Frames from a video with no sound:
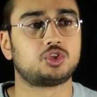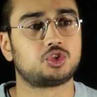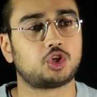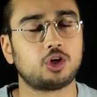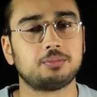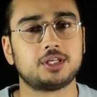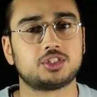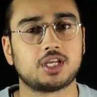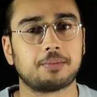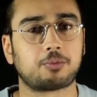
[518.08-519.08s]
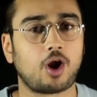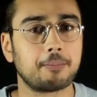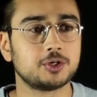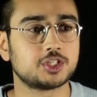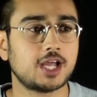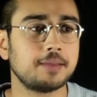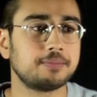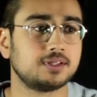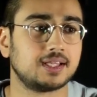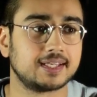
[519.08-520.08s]
term that's a proper type,
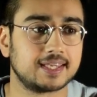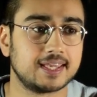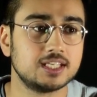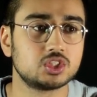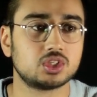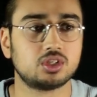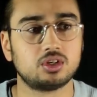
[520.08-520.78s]
like int,